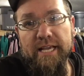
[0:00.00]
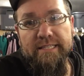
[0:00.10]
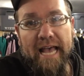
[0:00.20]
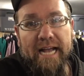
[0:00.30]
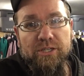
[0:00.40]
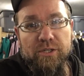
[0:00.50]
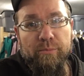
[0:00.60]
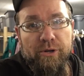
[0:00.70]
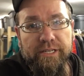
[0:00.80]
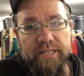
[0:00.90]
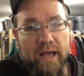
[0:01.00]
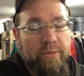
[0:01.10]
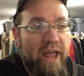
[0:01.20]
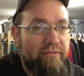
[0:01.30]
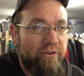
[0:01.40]
is actually putting time
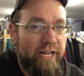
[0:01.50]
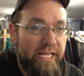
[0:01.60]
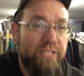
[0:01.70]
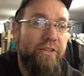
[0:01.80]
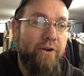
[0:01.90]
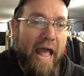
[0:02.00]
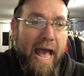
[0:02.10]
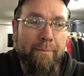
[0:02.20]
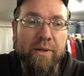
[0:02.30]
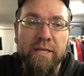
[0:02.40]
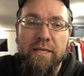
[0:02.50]
and effort into their app